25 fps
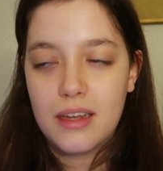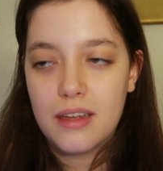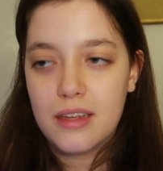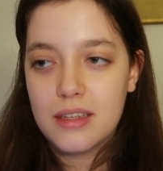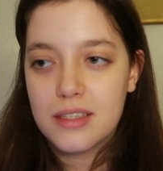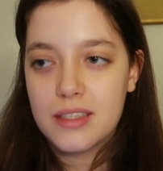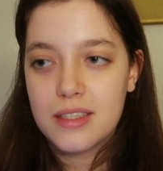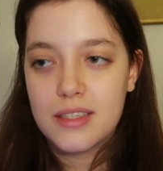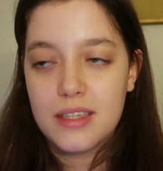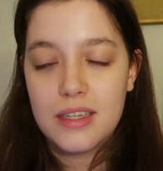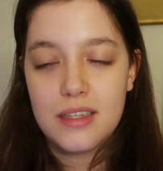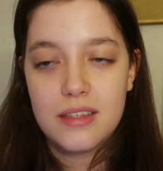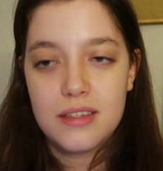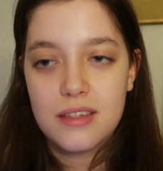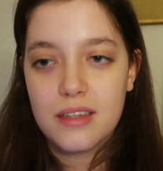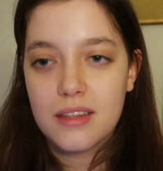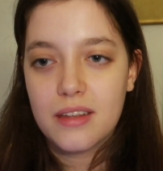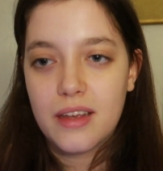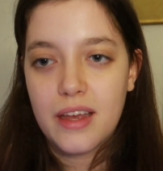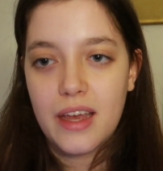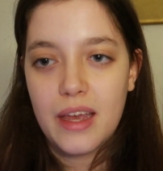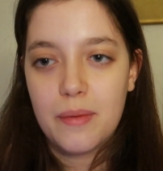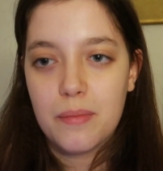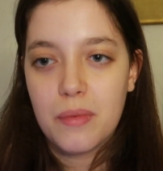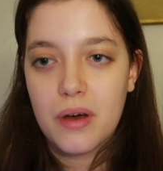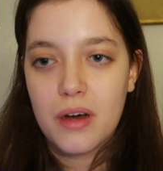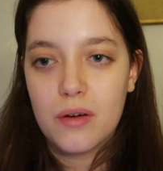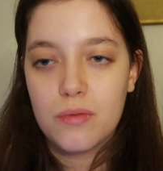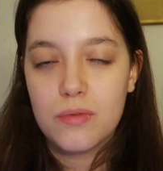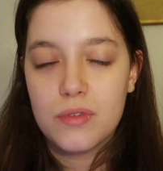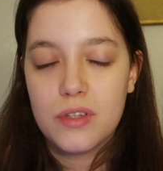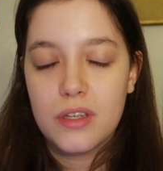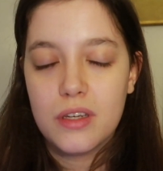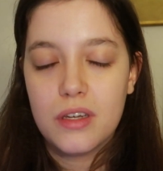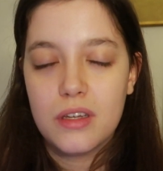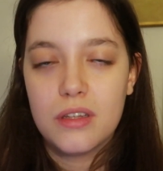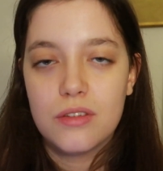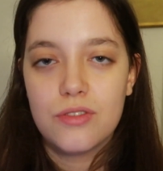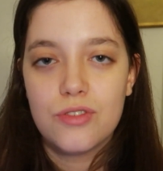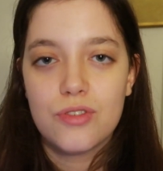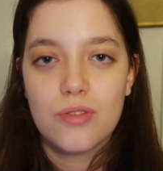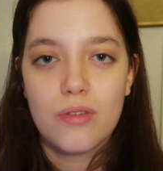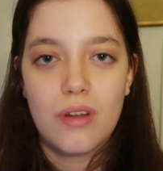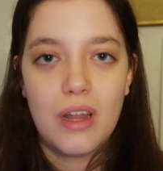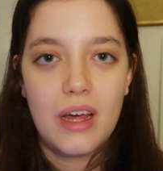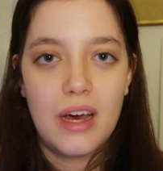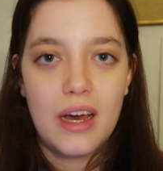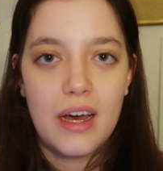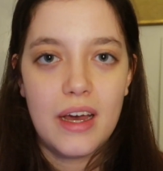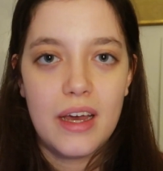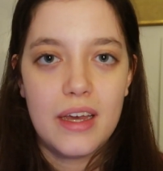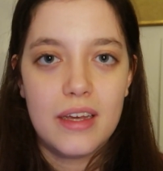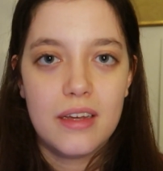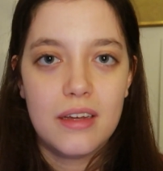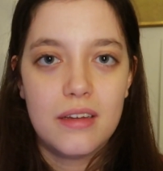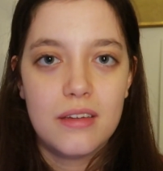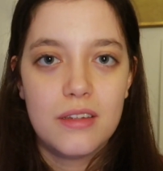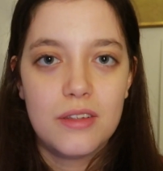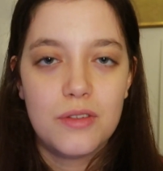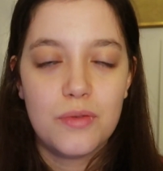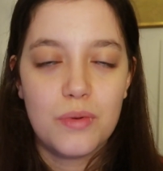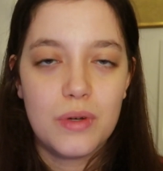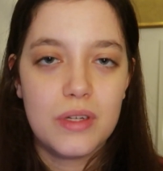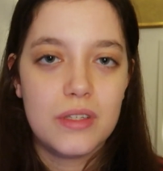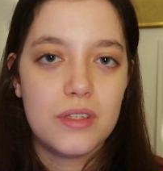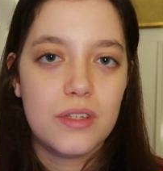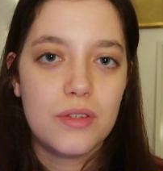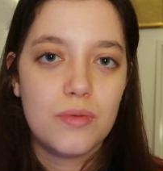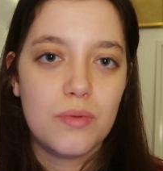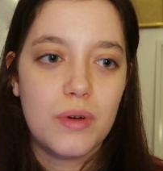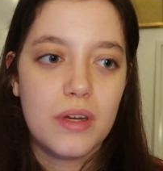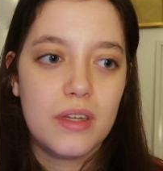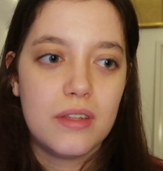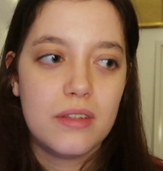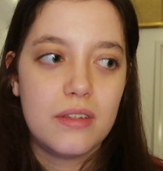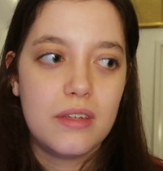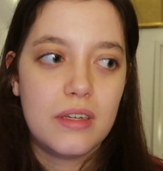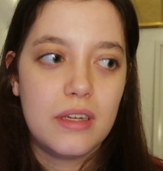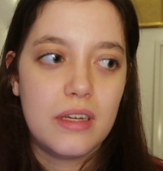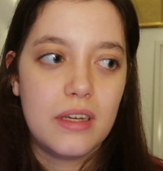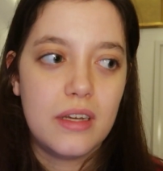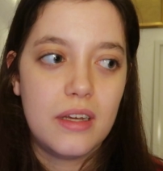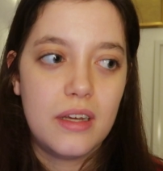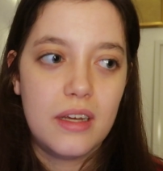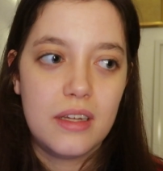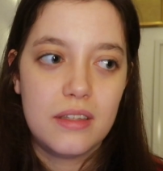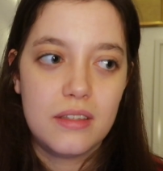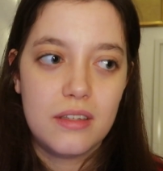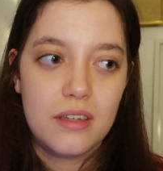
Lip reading: since it came out in July 2020,